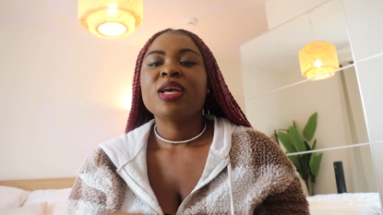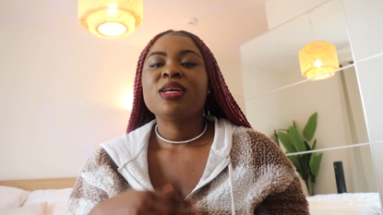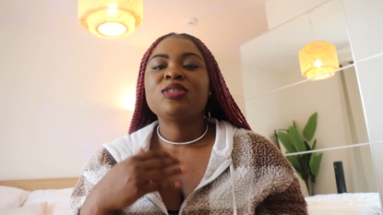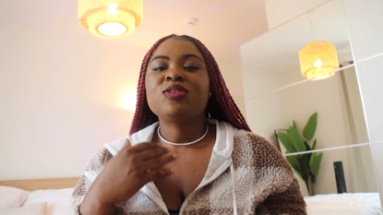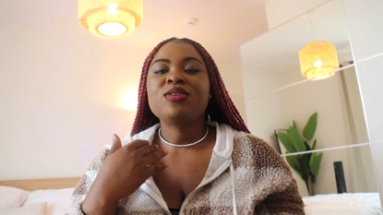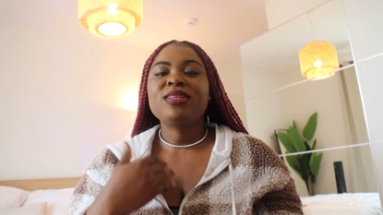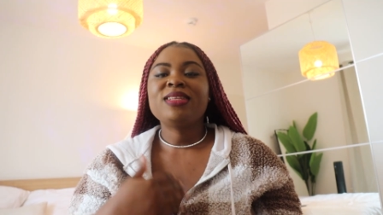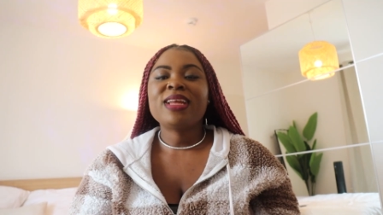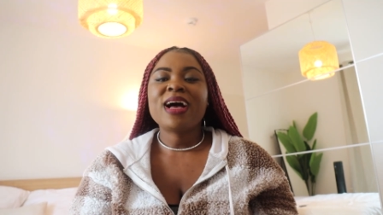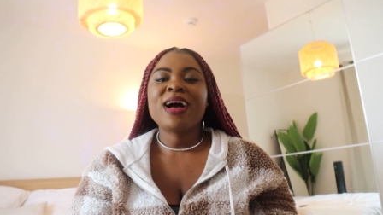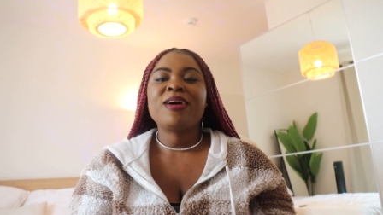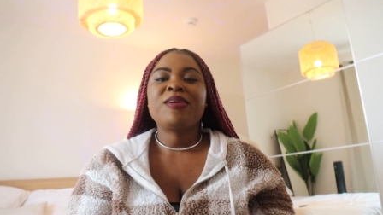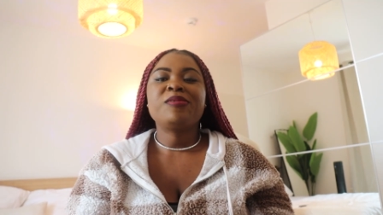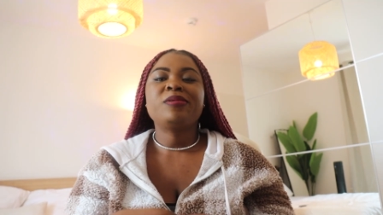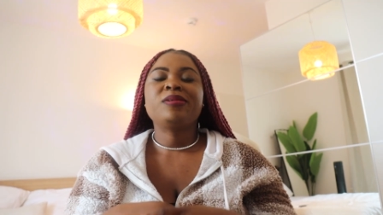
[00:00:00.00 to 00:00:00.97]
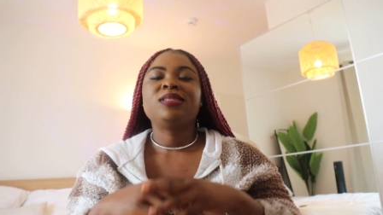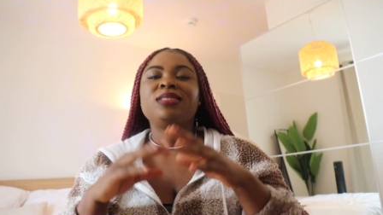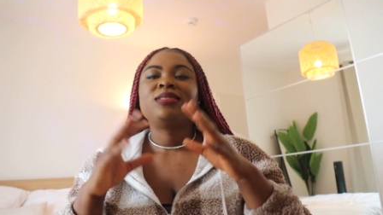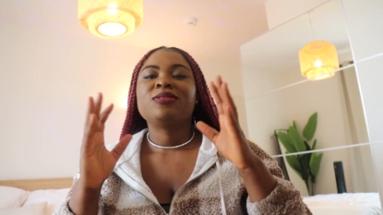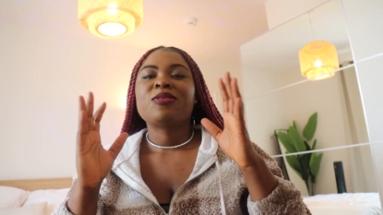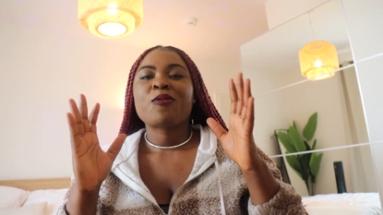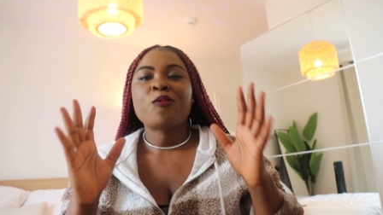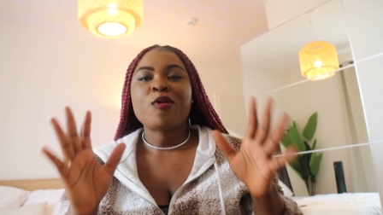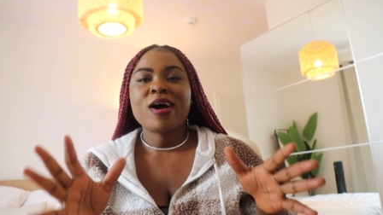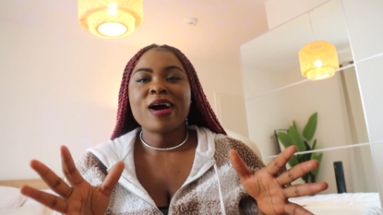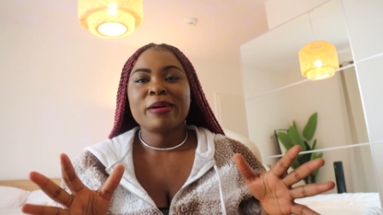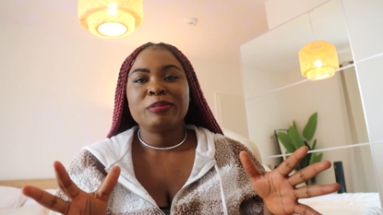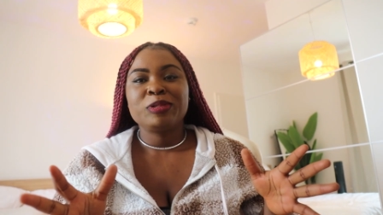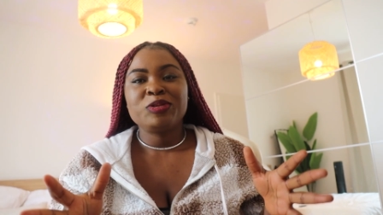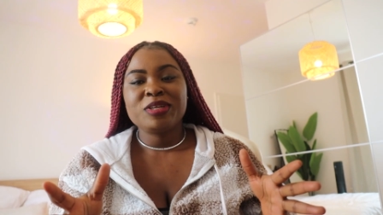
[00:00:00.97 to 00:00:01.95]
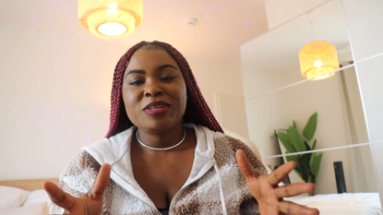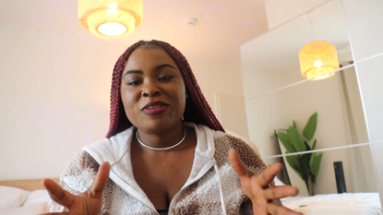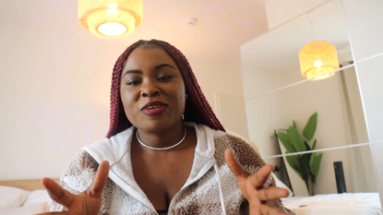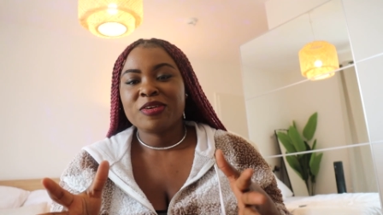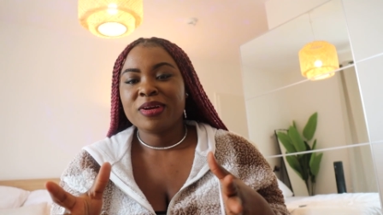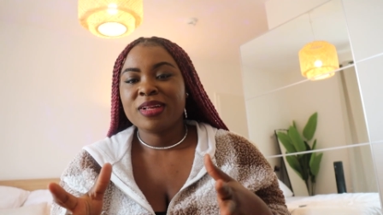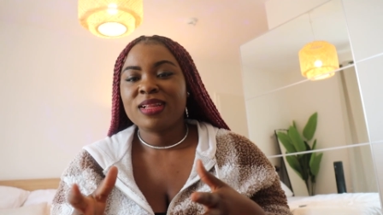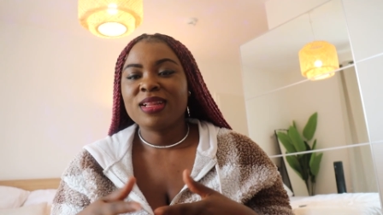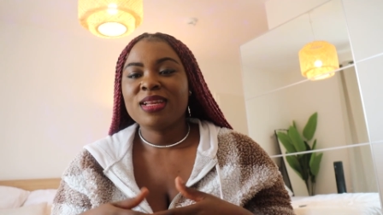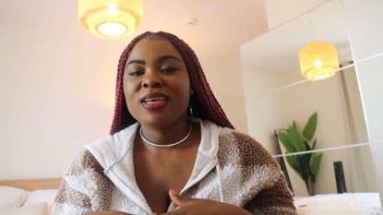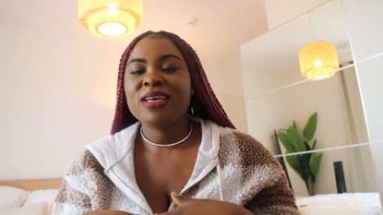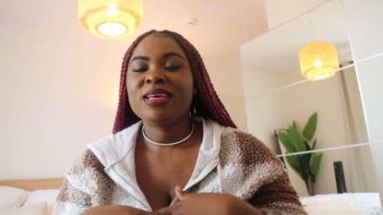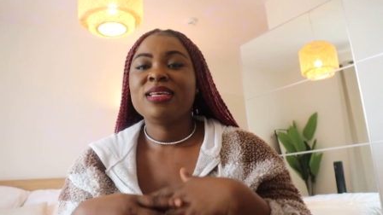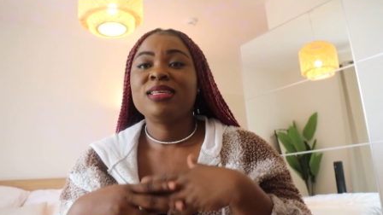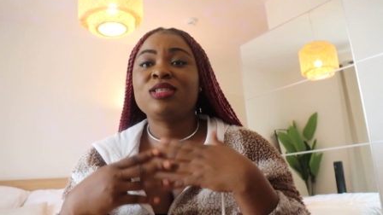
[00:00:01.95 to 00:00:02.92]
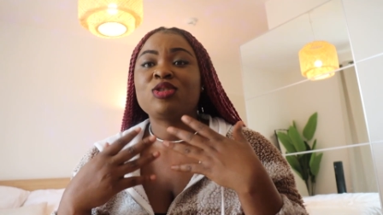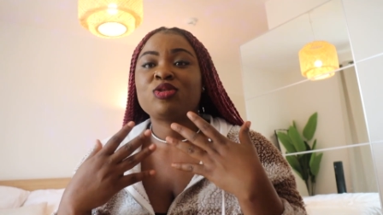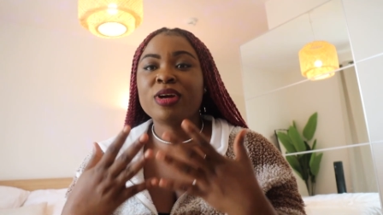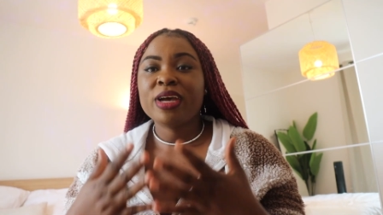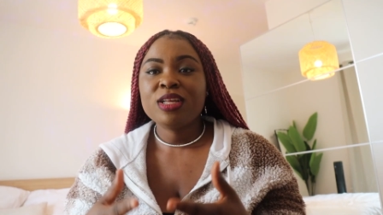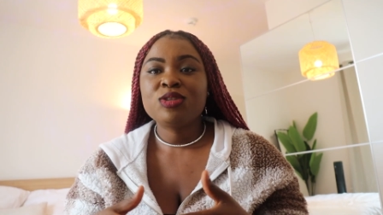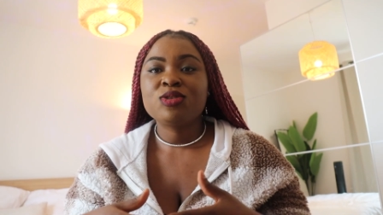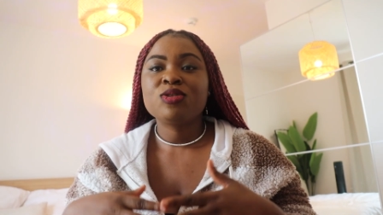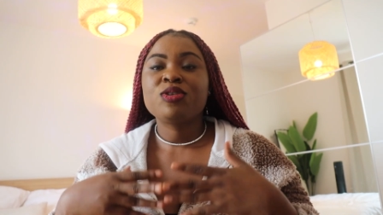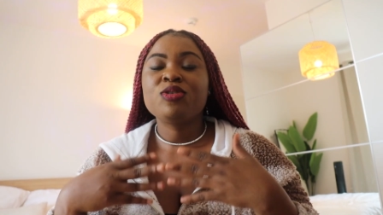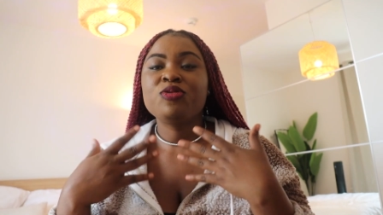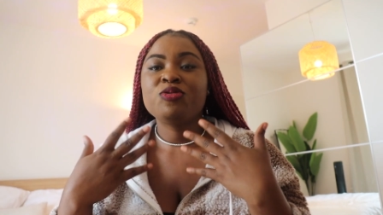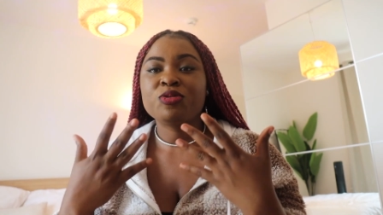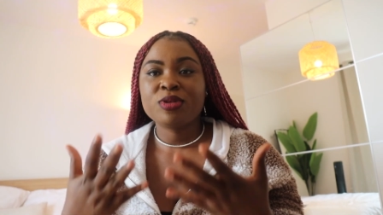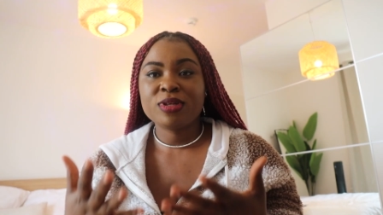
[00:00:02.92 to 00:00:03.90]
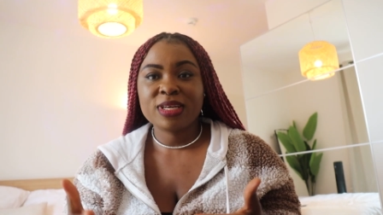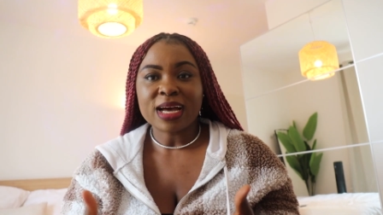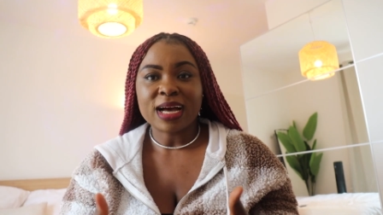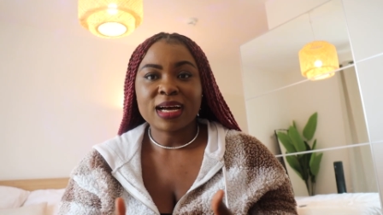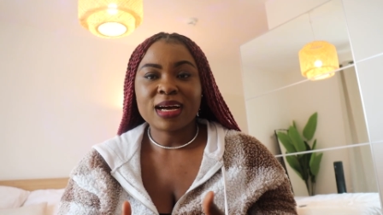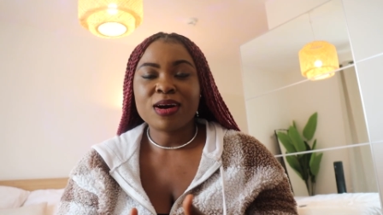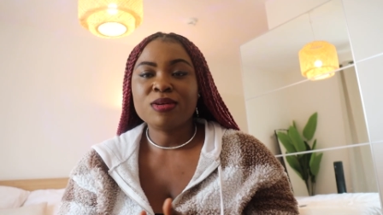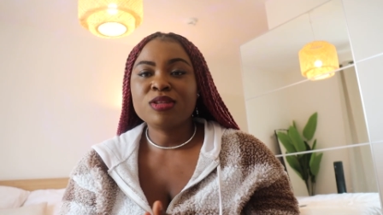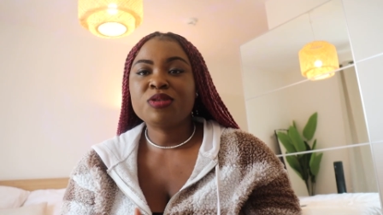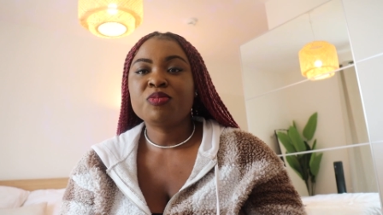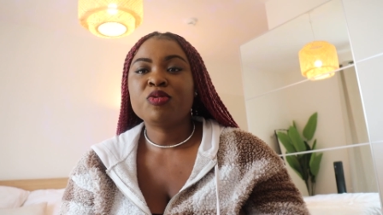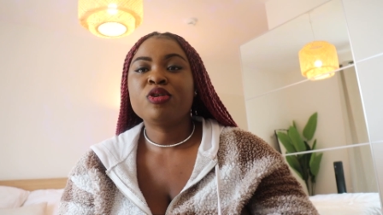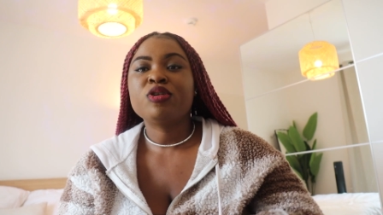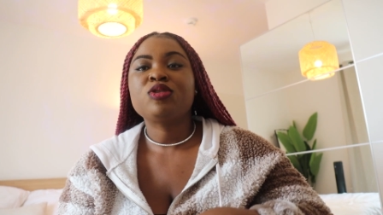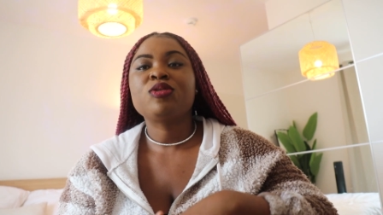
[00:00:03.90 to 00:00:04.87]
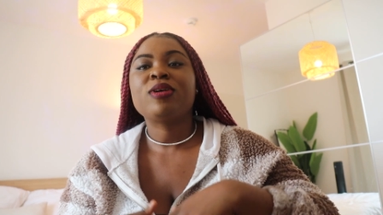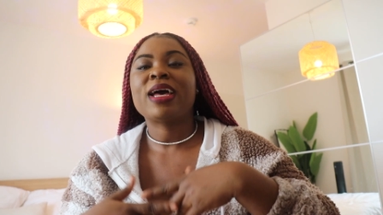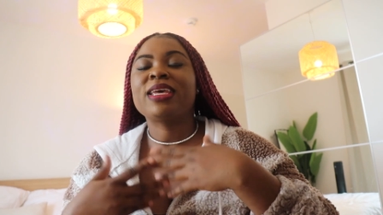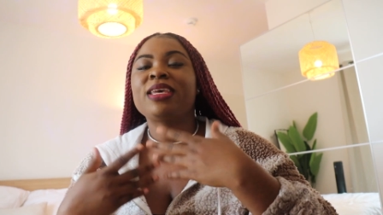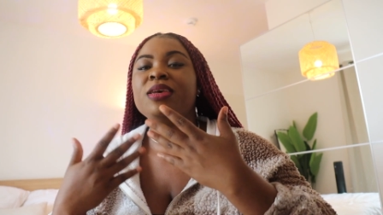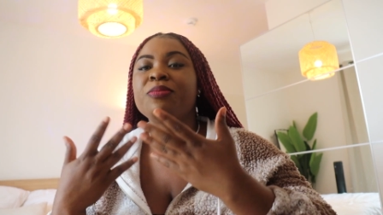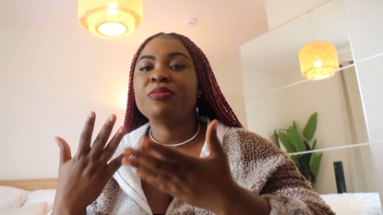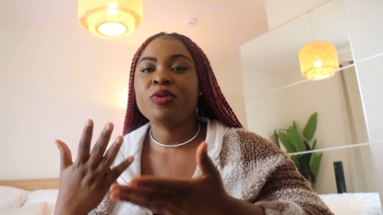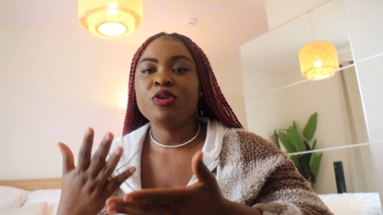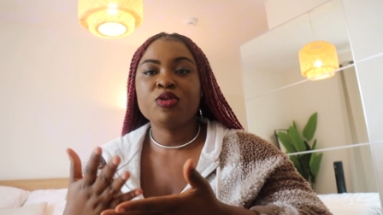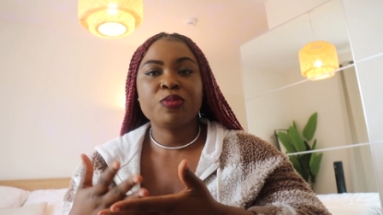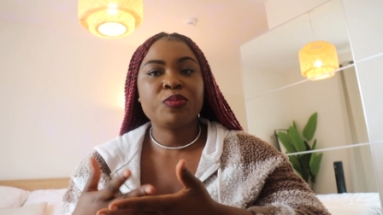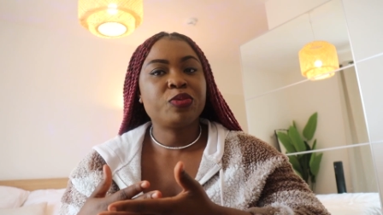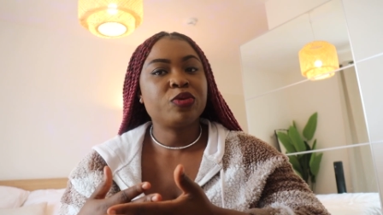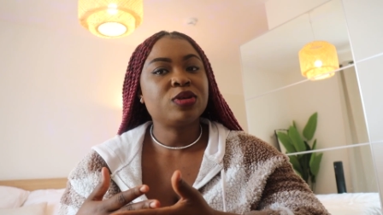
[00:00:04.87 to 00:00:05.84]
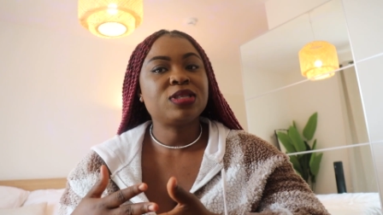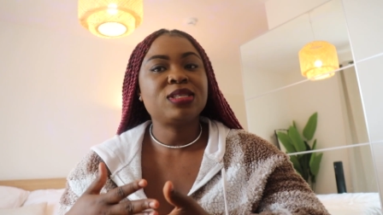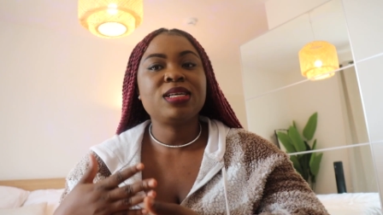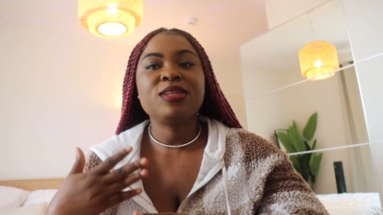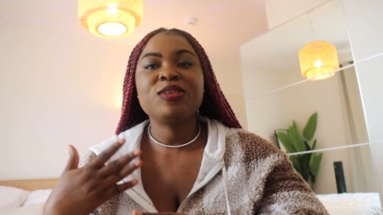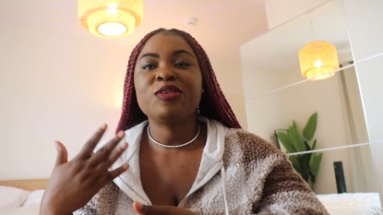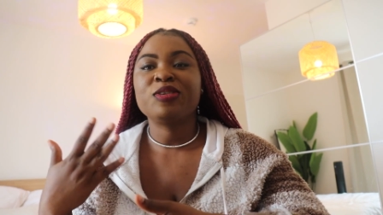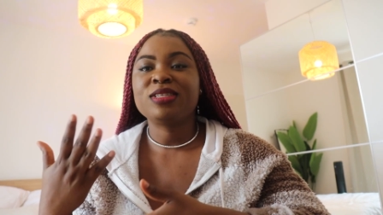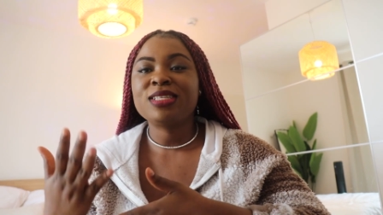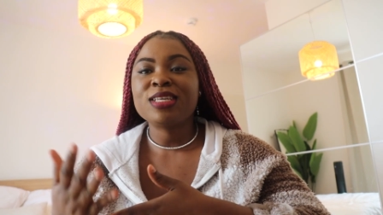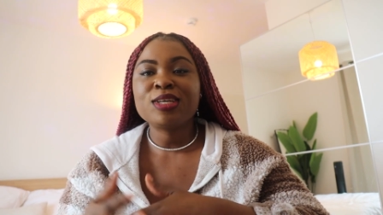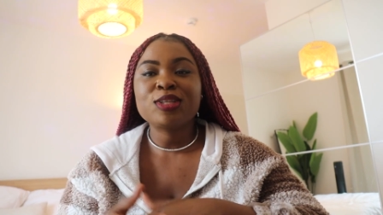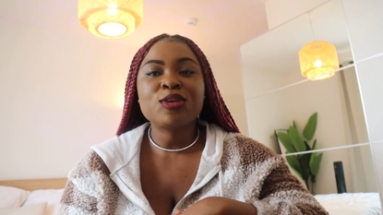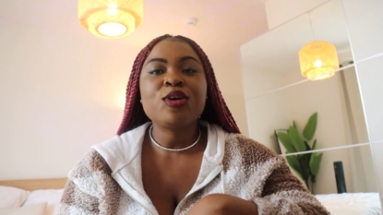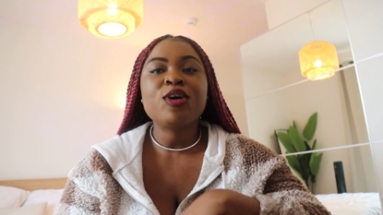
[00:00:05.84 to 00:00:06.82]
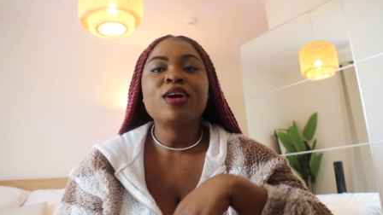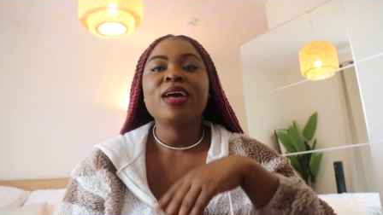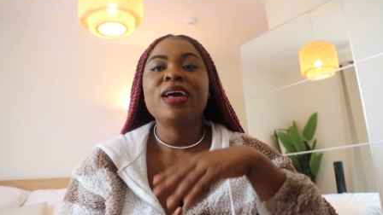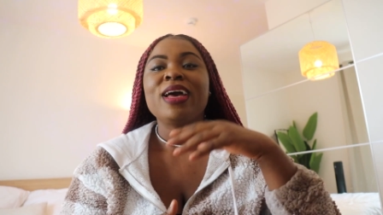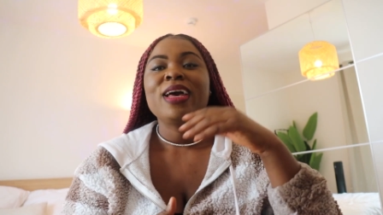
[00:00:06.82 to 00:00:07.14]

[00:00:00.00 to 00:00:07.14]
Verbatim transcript: So now, what I'm doing currently is trying to grow the account more, so I keep, you know, posting on TikTok.